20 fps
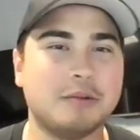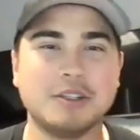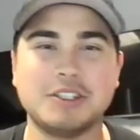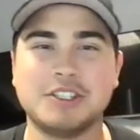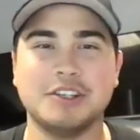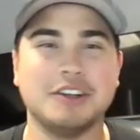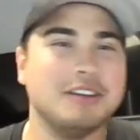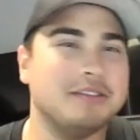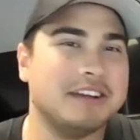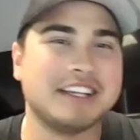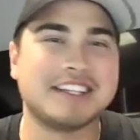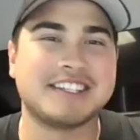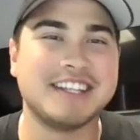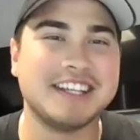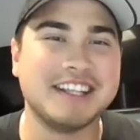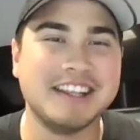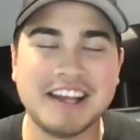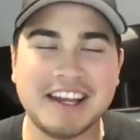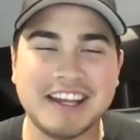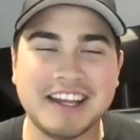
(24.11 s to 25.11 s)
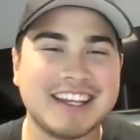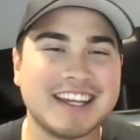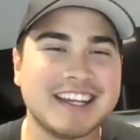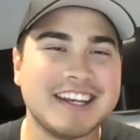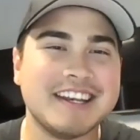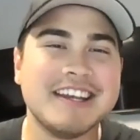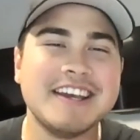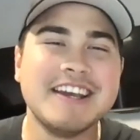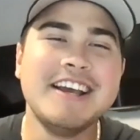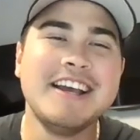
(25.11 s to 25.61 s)
What's your investing like?
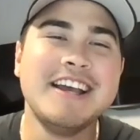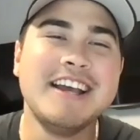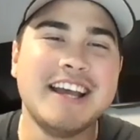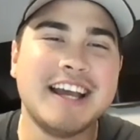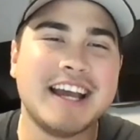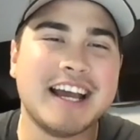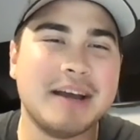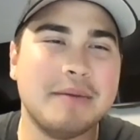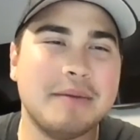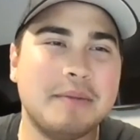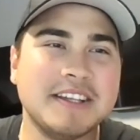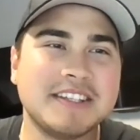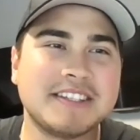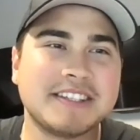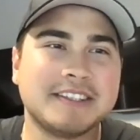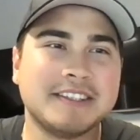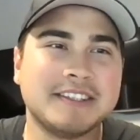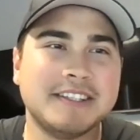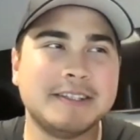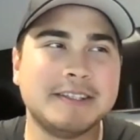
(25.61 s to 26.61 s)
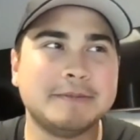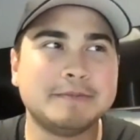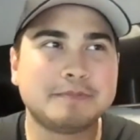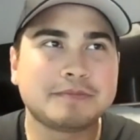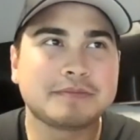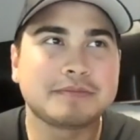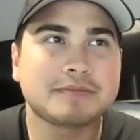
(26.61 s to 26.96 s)
And basically,